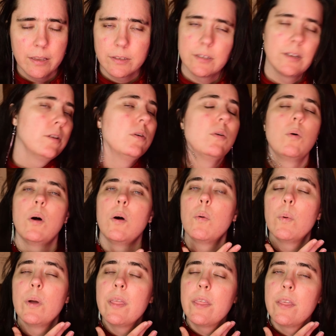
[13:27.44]
So
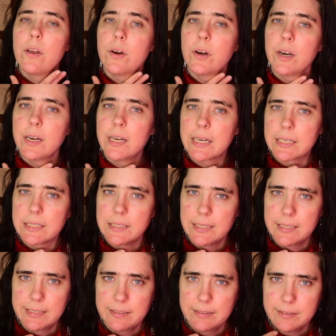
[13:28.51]
with your
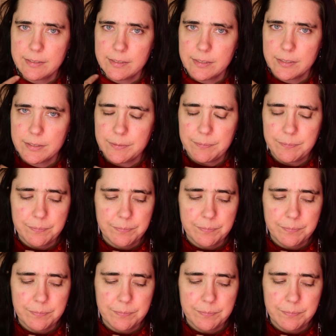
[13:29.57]
necklines,